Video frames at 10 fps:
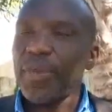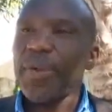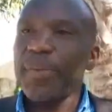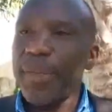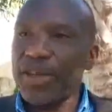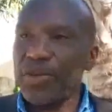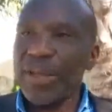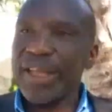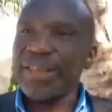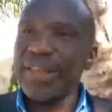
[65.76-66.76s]
make sure
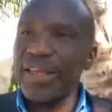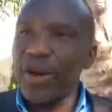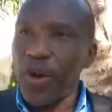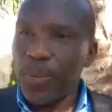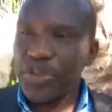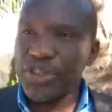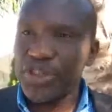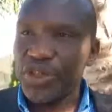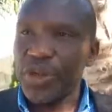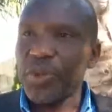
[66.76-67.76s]
that the
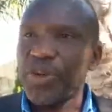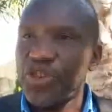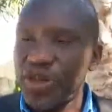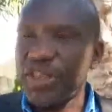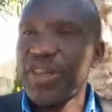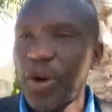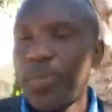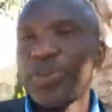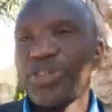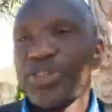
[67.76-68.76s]
opposition, we treat the
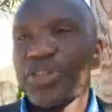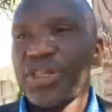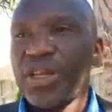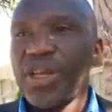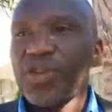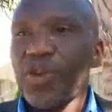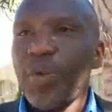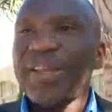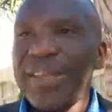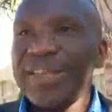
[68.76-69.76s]
opposition. So
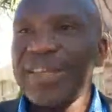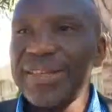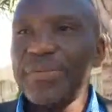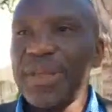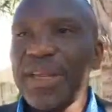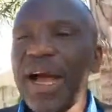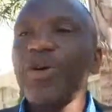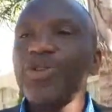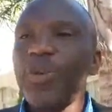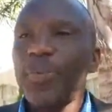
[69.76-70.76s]
what does that mean?
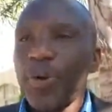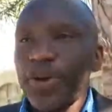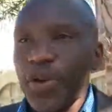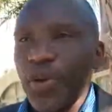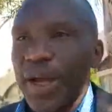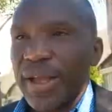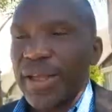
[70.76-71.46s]
How do you procure